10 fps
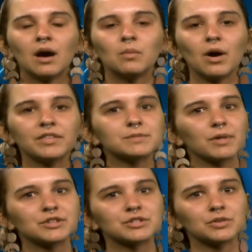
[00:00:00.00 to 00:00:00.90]
While these
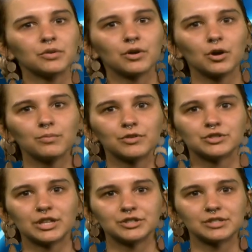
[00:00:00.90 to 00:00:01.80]
pledges hold hope for
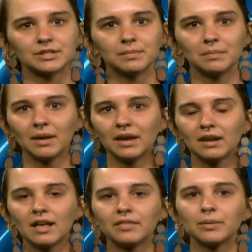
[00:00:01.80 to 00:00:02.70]
changes to be made,
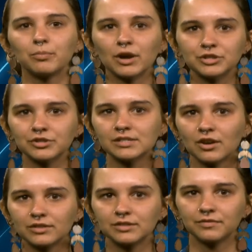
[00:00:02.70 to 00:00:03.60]
the pressure is
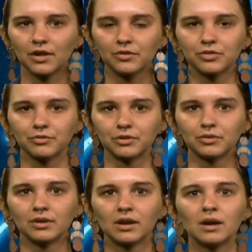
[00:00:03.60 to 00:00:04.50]
on to follow through.
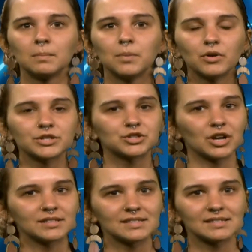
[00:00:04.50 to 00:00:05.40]
Boris
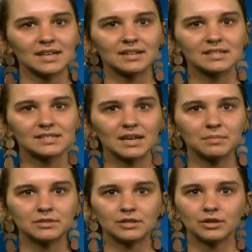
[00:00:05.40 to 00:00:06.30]
Johnson said in a
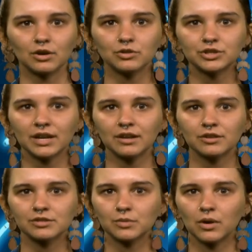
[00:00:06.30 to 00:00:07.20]
statement to
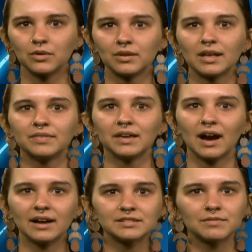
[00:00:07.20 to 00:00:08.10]
negotiators, quote, the
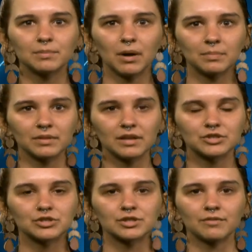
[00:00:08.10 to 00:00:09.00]
eyes of the
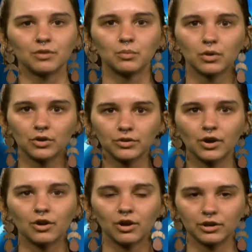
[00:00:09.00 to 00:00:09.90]
populations of the world
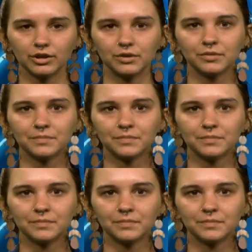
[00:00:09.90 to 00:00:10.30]
are on you.